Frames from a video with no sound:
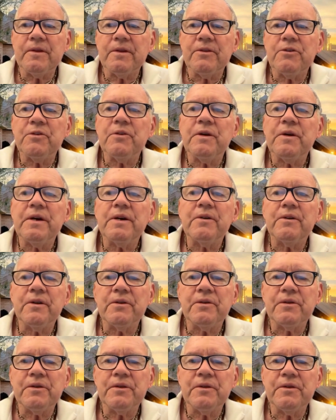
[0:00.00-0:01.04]

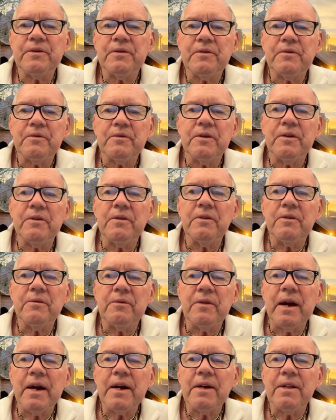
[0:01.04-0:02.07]
triggers
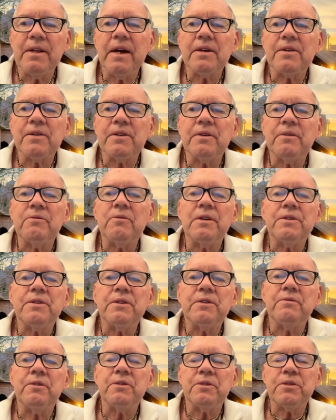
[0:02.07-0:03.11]
recollection of one's
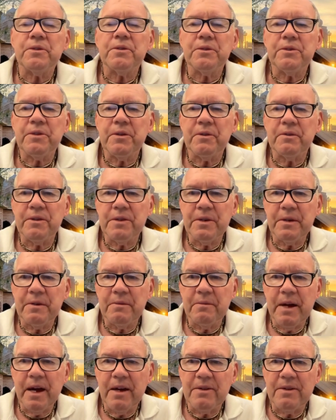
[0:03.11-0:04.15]
devotional service in a
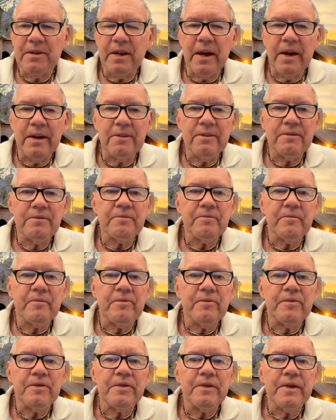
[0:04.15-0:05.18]
past life.
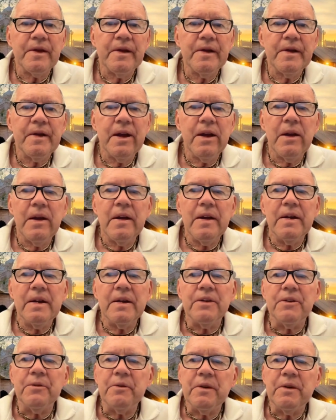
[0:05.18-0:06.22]

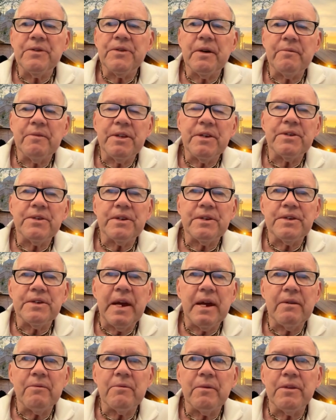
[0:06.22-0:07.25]
You read some of these
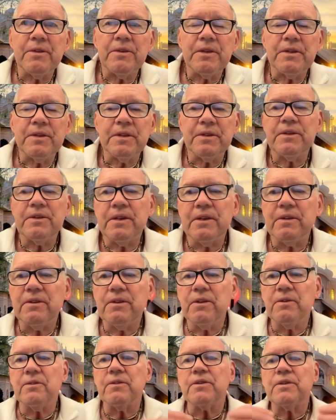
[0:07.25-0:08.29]
statements that said,
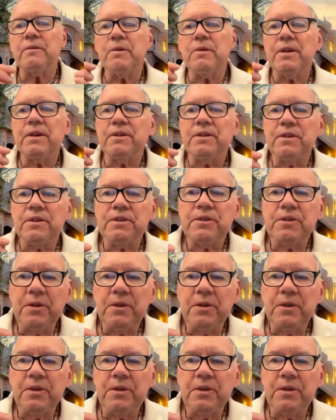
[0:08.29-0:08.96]
you know, somebody just